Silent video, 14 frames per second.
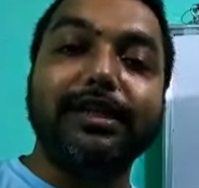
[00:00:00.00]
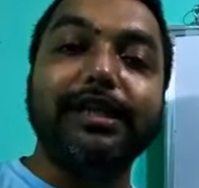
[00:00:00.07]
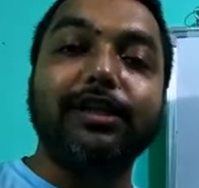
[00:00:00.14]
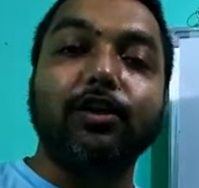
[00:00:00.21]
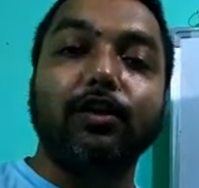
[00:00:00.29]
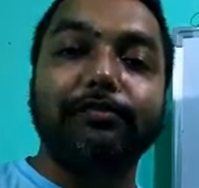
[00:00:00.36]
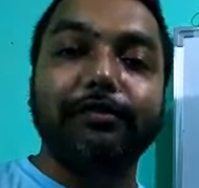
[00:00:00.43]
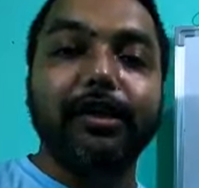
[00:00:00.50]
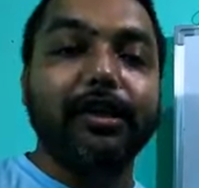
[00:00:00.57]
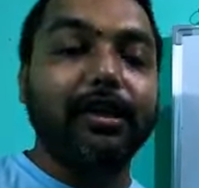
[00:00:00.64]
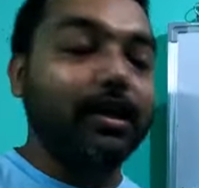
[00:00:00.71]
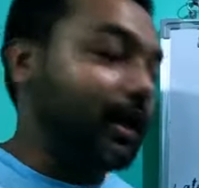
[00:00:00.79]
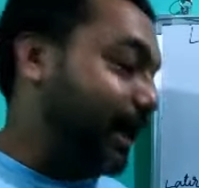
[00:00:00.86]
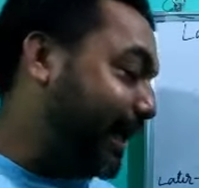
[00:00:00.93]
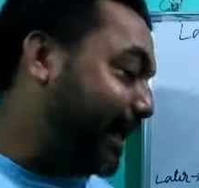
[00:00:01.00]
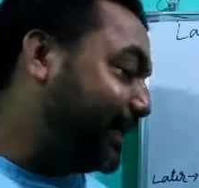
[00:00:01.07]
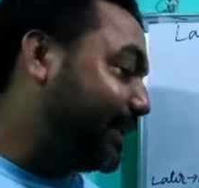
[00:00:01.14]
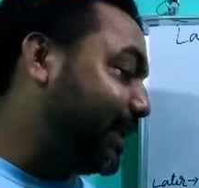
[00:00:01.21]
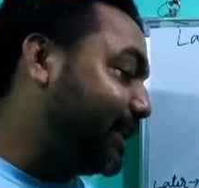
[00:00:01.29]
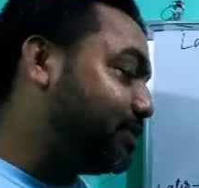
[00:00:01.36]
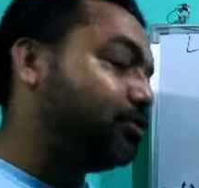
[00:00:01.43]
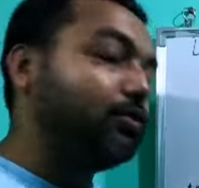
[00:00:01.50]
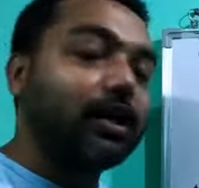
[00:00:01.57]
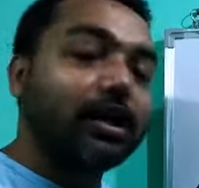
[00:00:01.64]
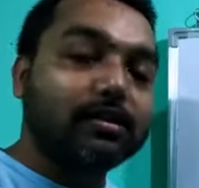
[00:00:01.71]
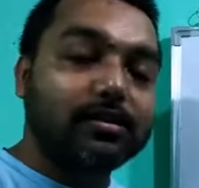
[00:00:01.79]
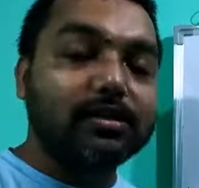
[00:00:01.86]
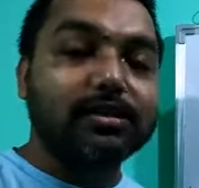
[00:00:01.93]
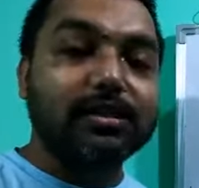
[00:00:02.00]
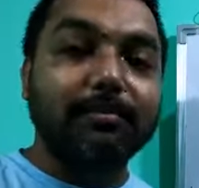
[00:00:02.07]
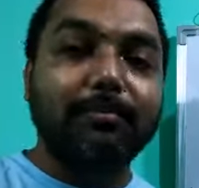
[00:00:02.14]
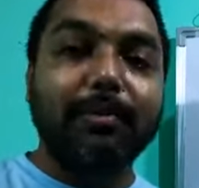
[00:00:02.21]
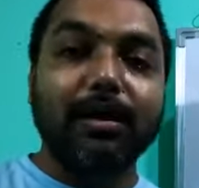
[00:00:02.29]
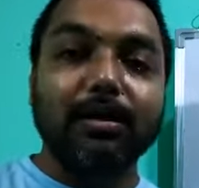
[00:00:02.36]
tea, coffee and cashew nuts in some